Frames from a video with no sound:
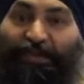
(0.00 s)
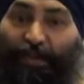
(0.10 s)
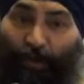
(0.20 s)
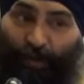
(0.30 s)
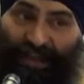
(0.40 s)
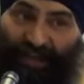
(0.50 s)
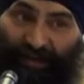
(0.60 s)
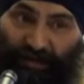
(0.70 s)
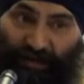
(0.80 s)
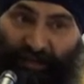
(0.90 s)
So we
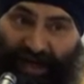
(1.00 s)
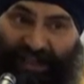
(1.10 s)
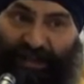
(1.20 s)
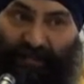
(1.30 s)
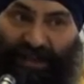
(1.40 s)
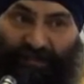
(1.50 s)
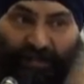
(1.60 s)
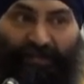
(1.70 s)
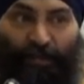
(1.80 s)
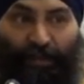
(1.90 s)
are reminded
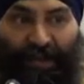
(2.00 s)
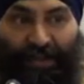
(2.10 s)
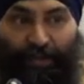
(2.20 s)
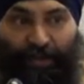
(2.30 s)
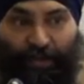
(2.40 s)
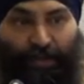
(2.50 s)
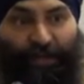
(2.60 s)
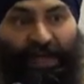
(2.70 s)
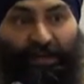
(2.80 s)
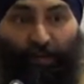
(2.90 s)
even before we go to
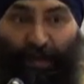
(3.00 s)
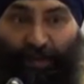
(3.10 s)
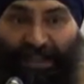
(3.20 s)
bed what do